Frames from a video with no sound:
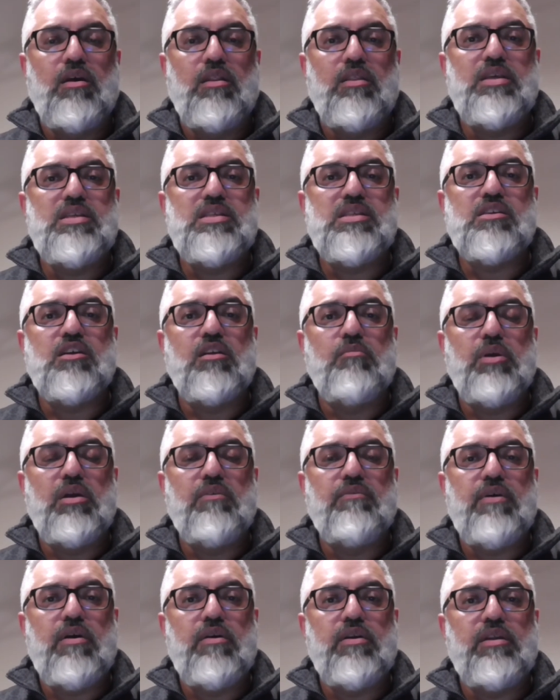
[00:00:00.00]
This is going to be a
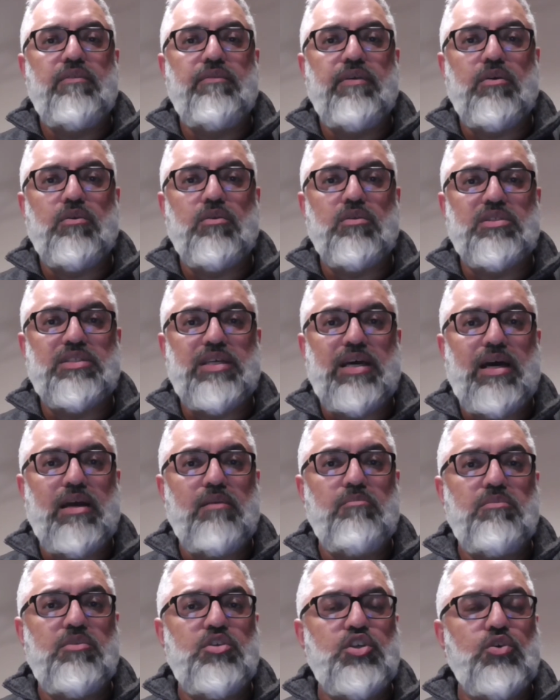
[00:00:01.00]
very difficult
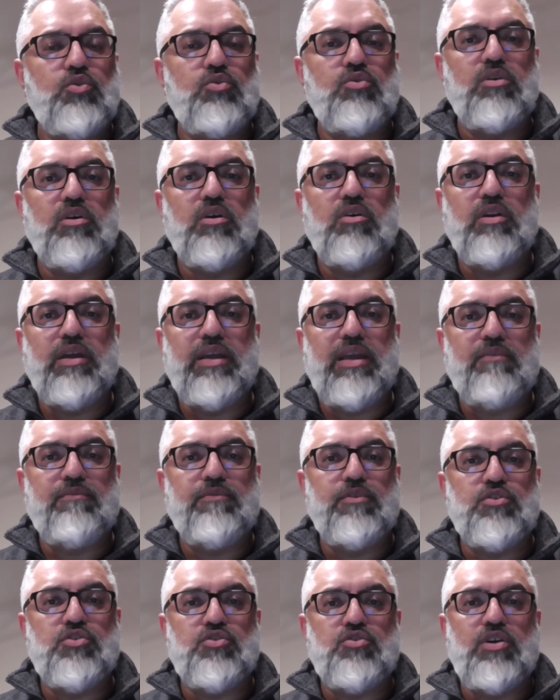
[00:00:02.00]
time. Children are going to get
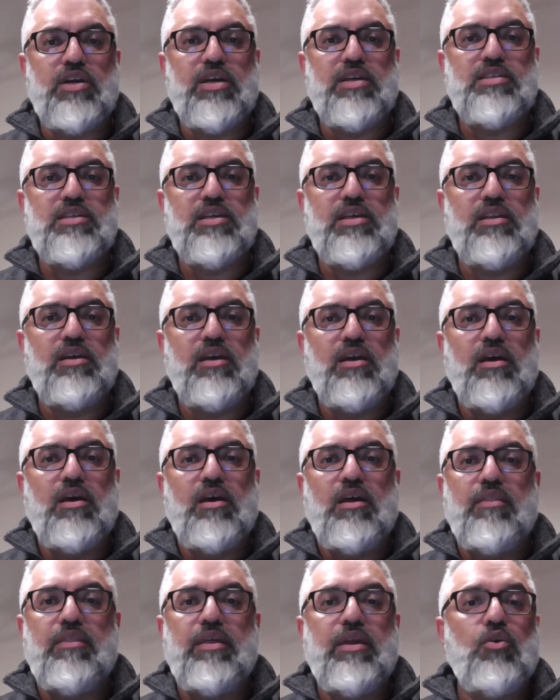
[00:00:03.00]
frustrated.
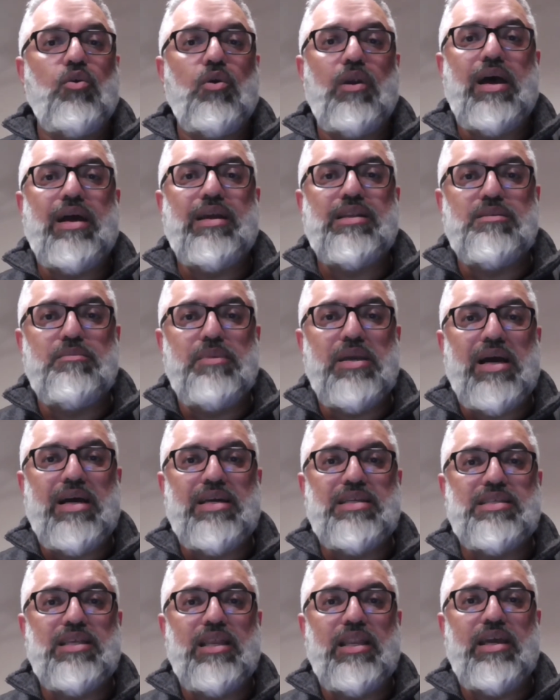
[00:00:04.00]
They don't like to be
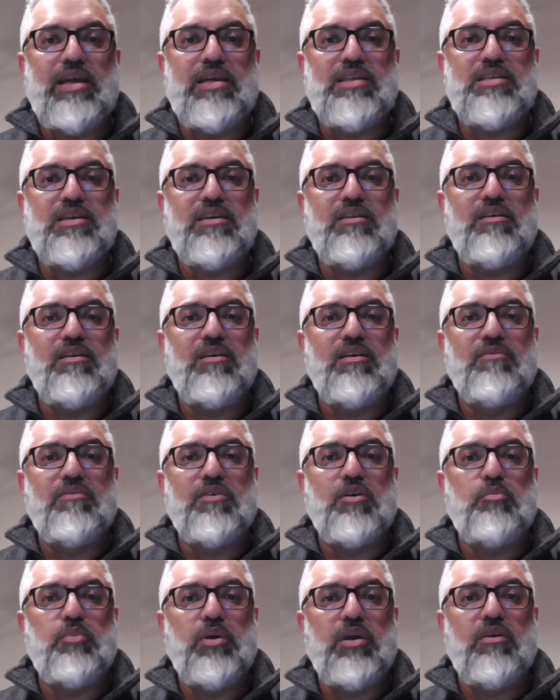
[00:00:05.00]
isolated for
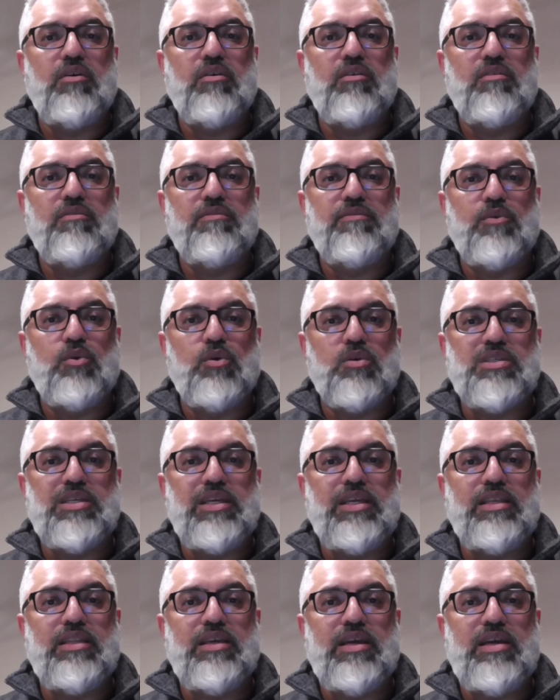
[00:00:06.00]
a period of
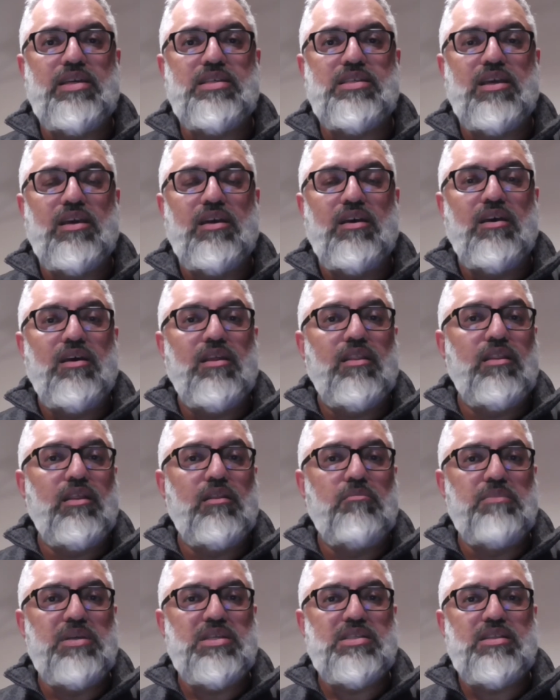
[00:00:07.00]
14 days. They'll
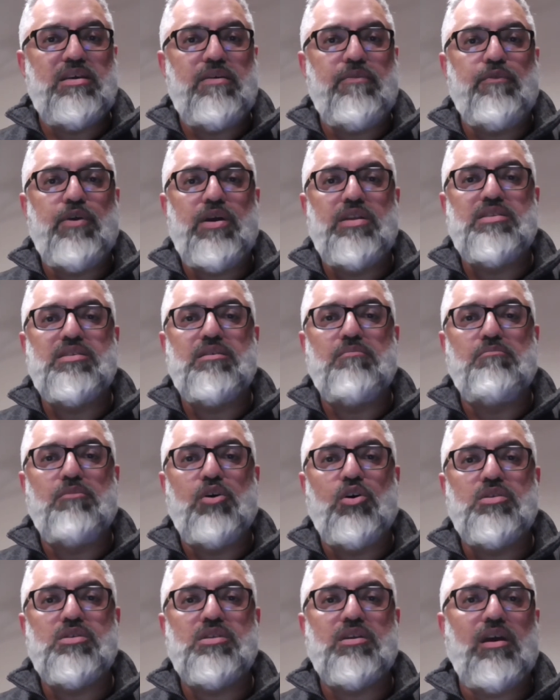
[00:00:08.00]
miss their friends at
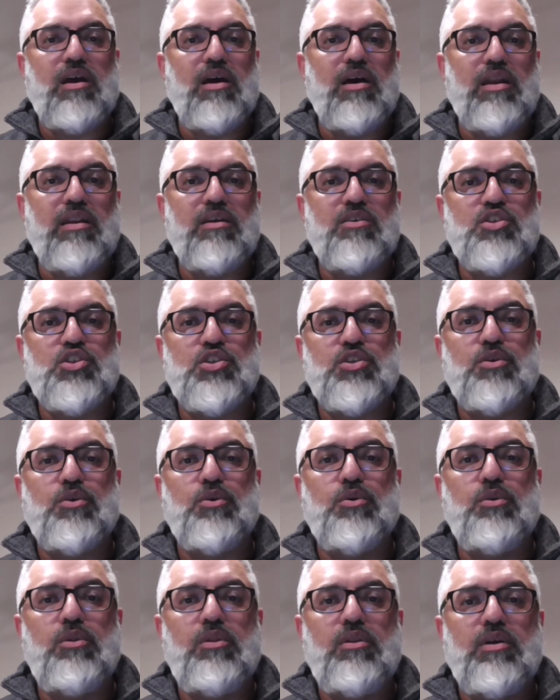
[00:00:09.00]
mosque and at
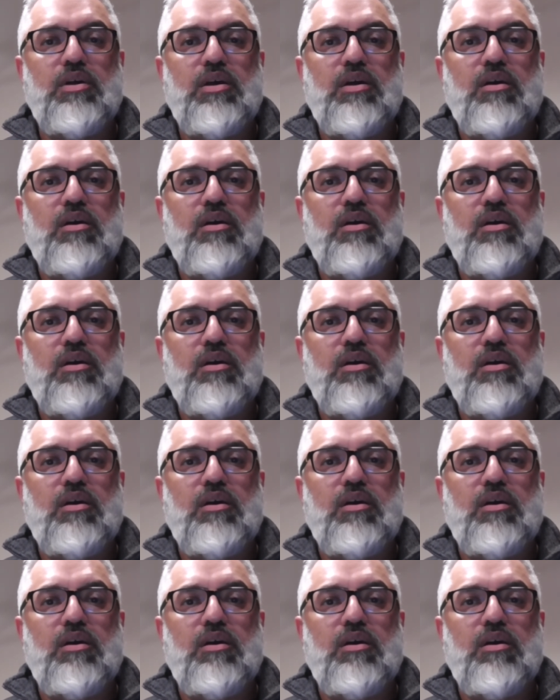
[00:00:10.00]
school.